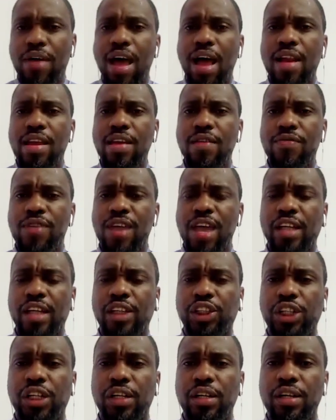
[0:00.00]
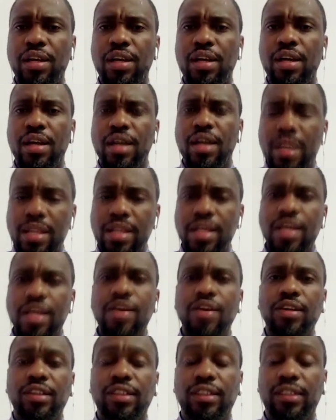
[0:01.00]
alleviation. In the D
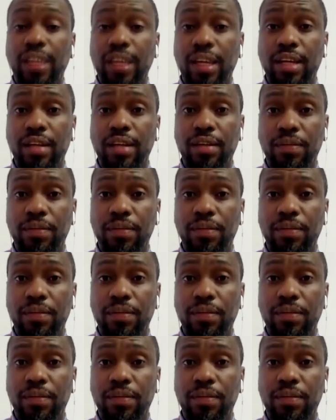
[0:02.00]
R C,